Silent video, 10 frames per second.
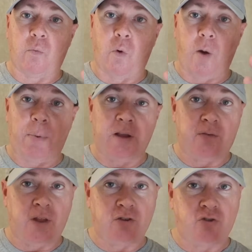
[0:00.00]
what I
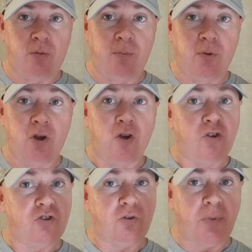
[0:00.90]
paid for this room,
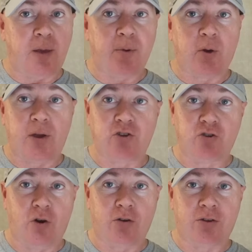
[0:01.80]
you might be quite
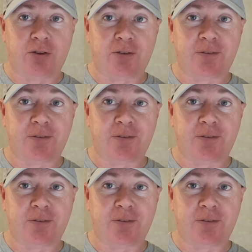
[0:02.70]
shocked.